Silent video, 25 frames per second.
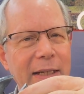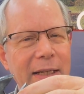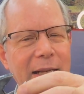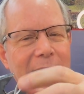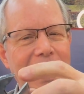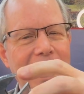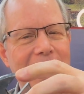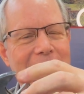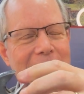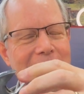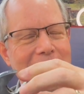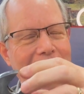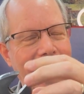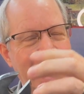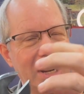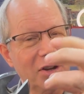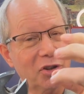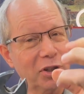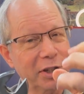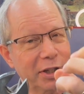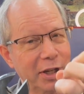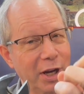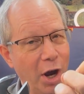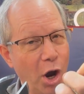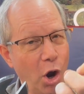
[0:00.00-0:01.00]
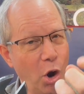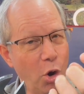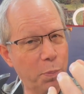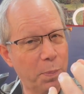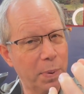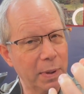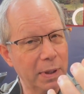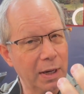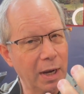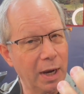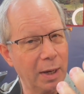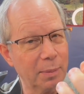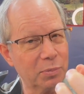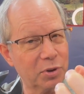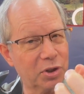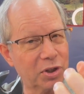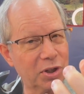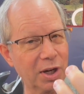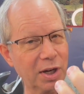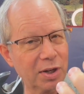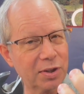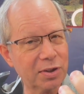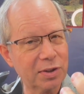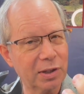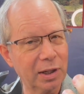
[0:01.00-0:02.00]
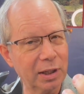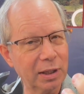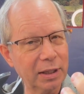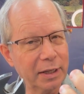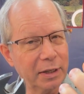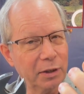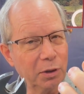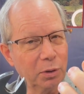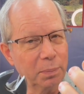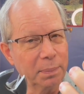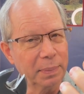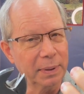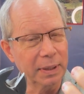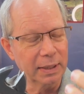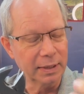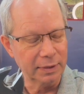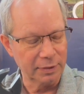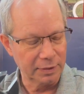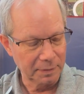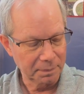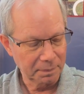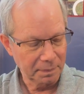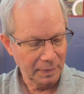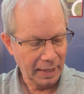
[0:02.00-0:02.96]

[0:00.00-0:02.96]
it can actually open up just a little bit.